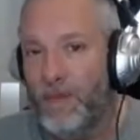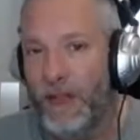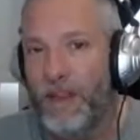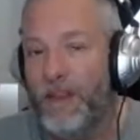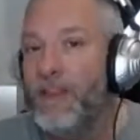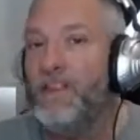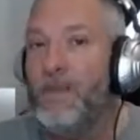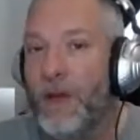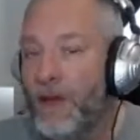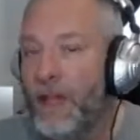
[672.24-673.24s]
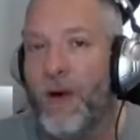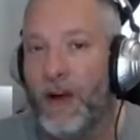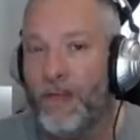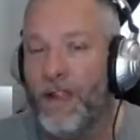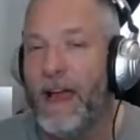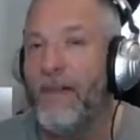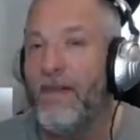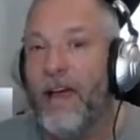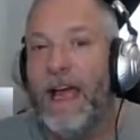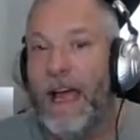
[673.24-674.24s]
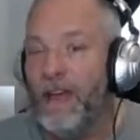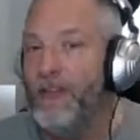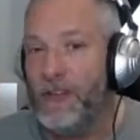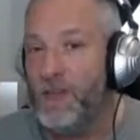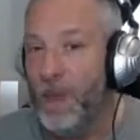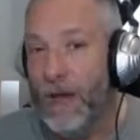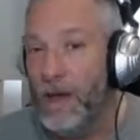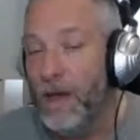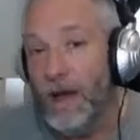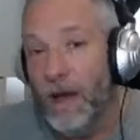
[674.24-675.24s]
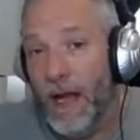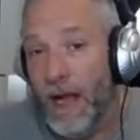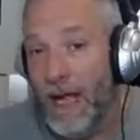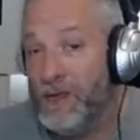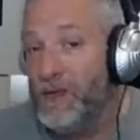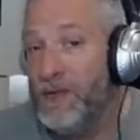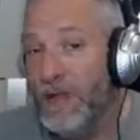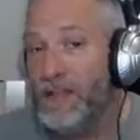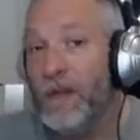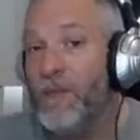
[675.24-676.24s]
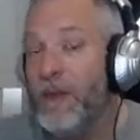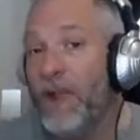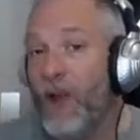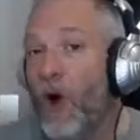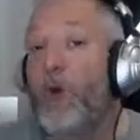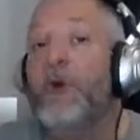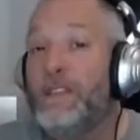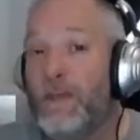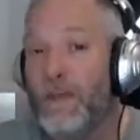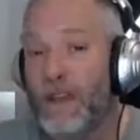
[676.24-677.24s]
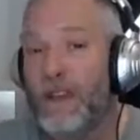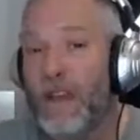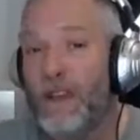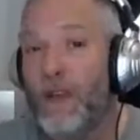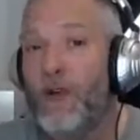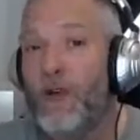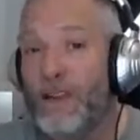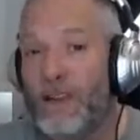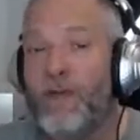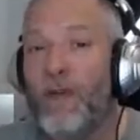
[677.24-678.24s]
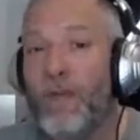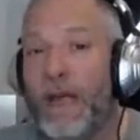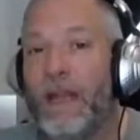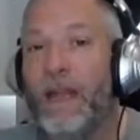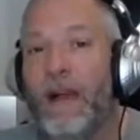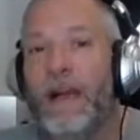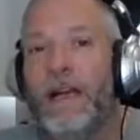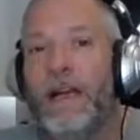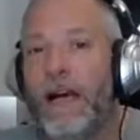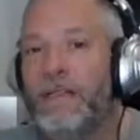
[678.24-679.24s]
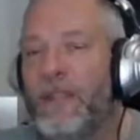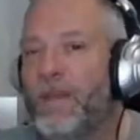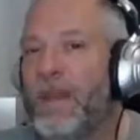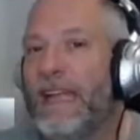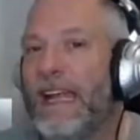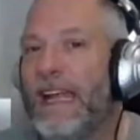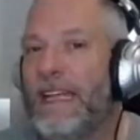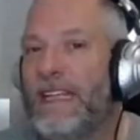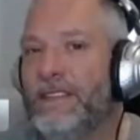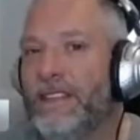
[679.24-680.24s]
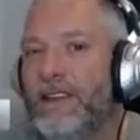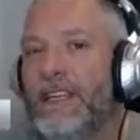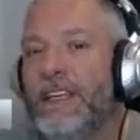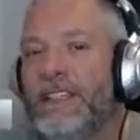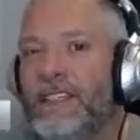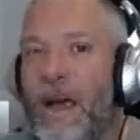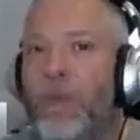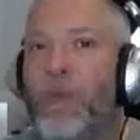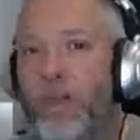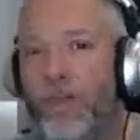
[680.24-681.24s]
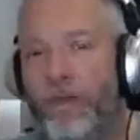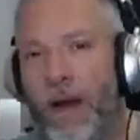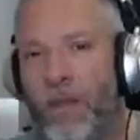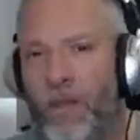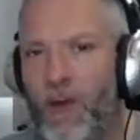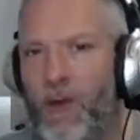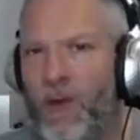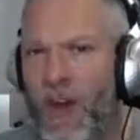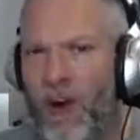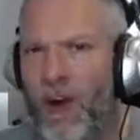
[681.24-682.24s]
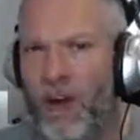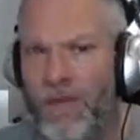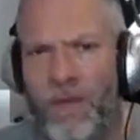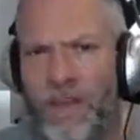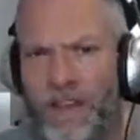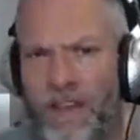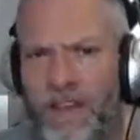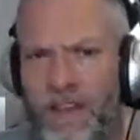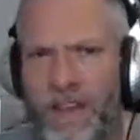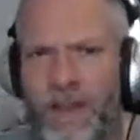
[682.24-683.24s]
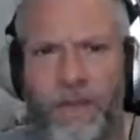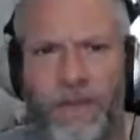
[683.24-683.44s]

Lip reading: the disability part of life has just been, as you said, always something that they've known. It's never been something that is separate from who they are, if that makes any sense.